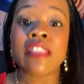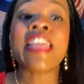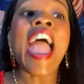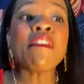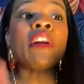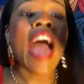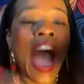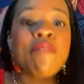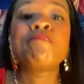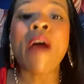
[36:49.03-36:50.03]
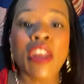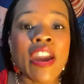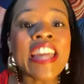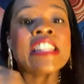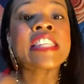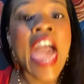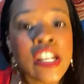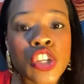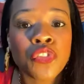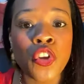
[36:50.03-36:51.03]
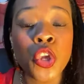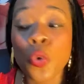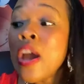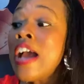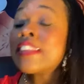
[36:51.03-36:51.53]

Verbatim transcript: They would have better intentions for you